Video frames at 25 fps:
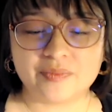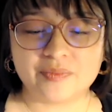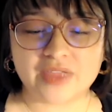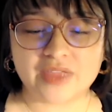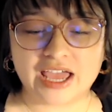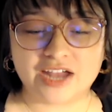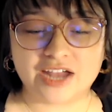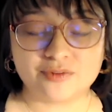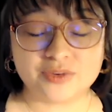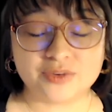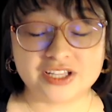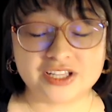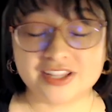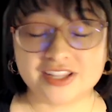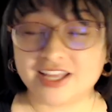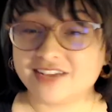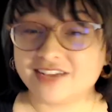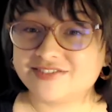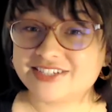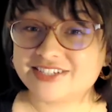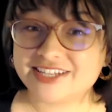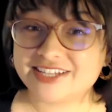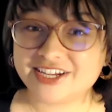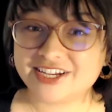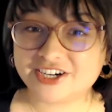And we'd love
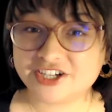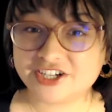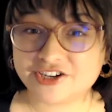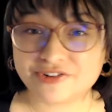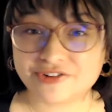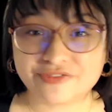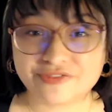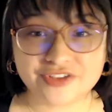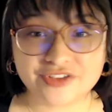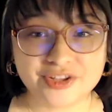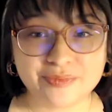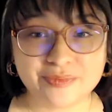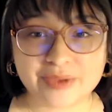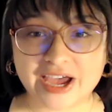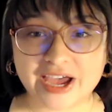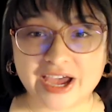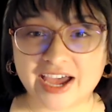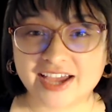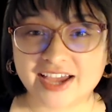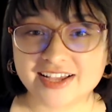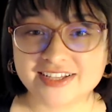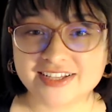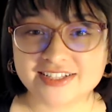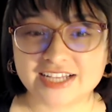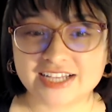to hear your
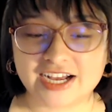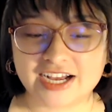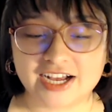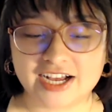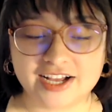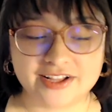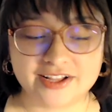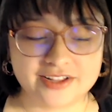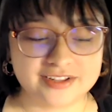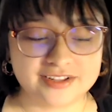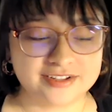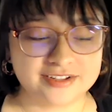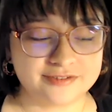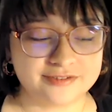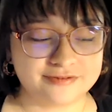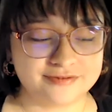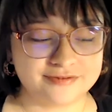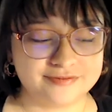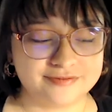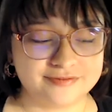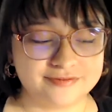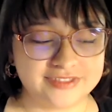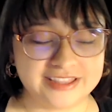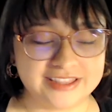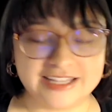feedback
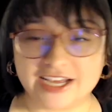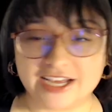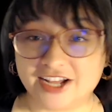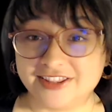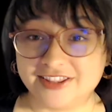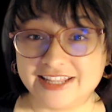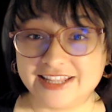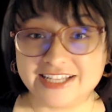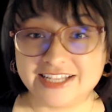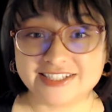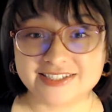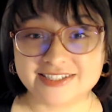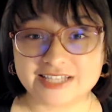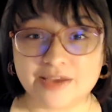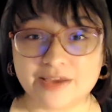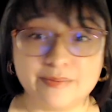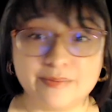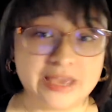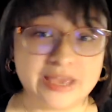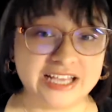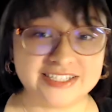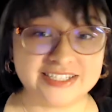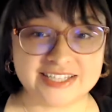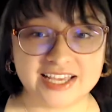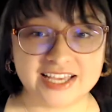on this
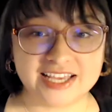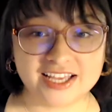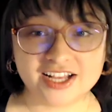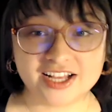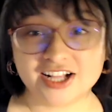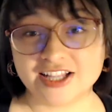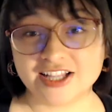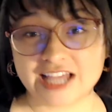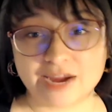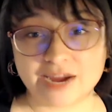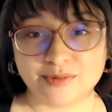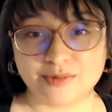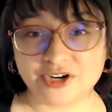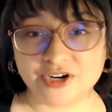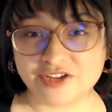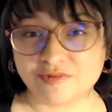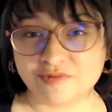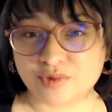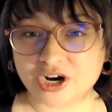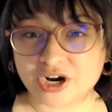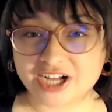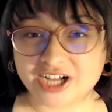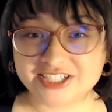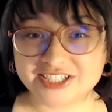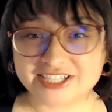amazing collaborative
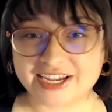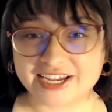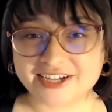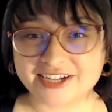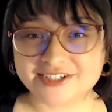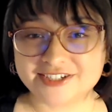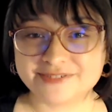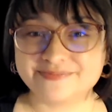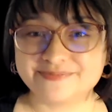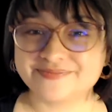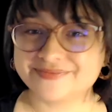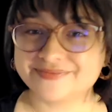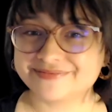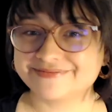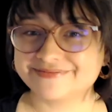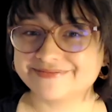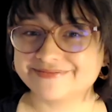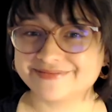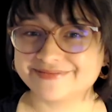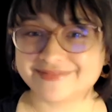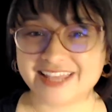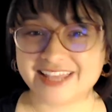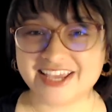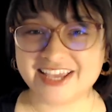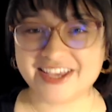project.
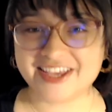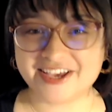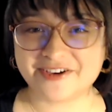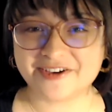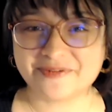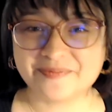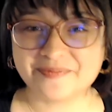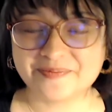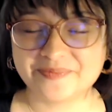Thank you.